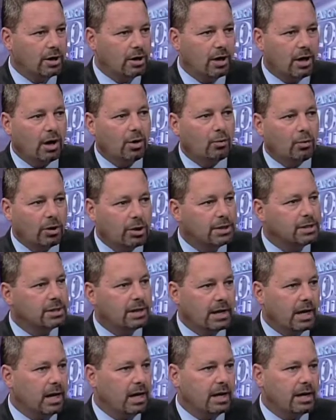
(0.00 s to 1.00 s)
Uh, where does
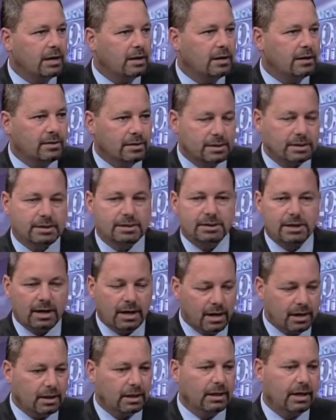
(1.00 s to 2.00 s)
it end? This is an
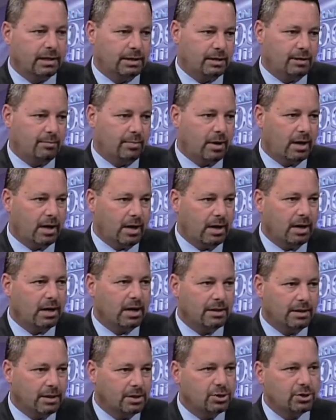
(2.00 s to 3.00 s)
unelected body,
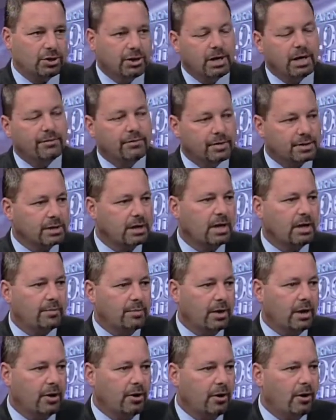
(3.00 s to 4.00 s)
and they shouldn't have this kind of
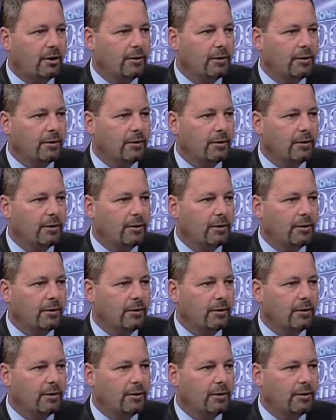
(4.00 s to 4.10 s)
power.